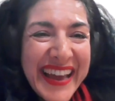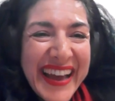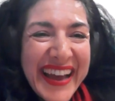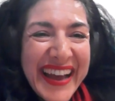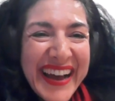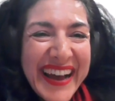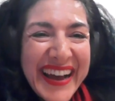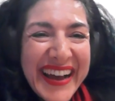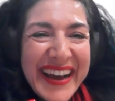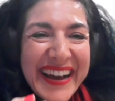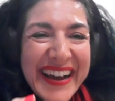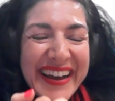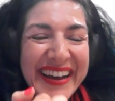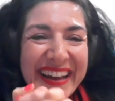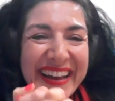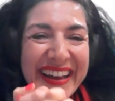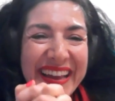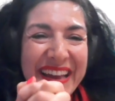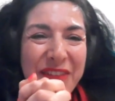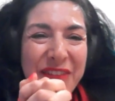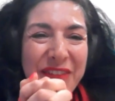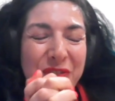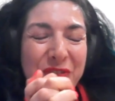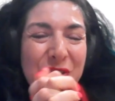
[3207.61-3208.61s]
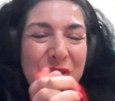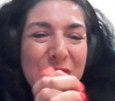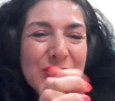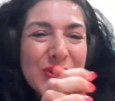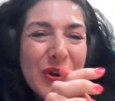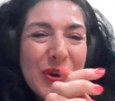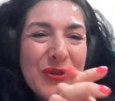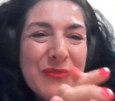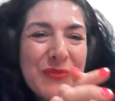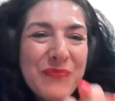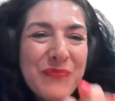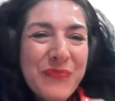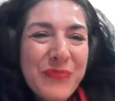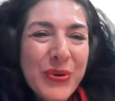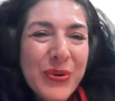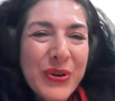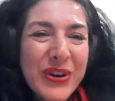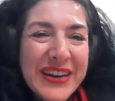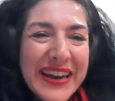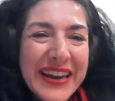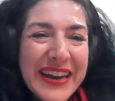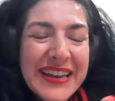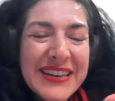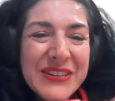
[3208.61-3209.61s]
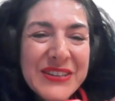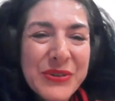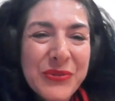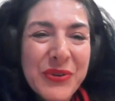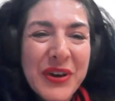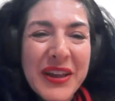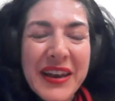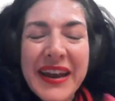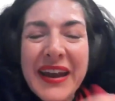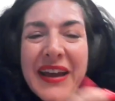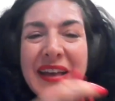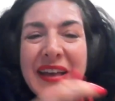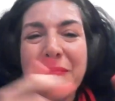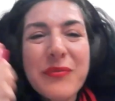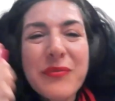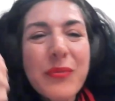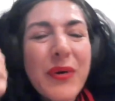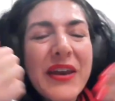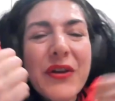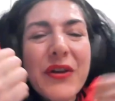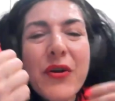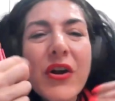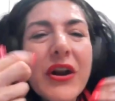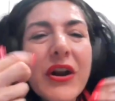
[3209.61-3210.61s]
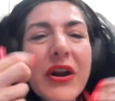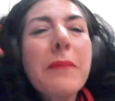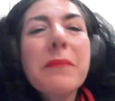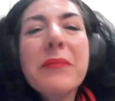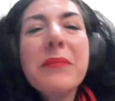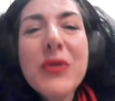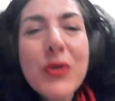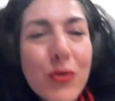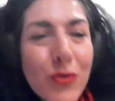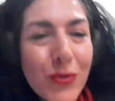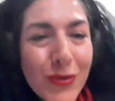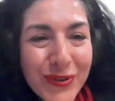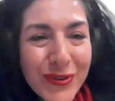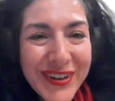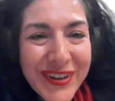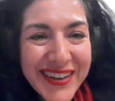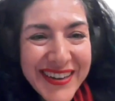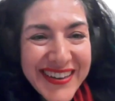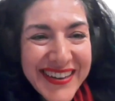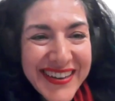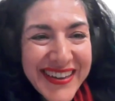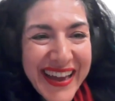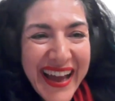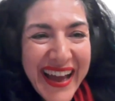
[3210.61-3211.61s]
Uh, if you don't put an end to it, we're not immune.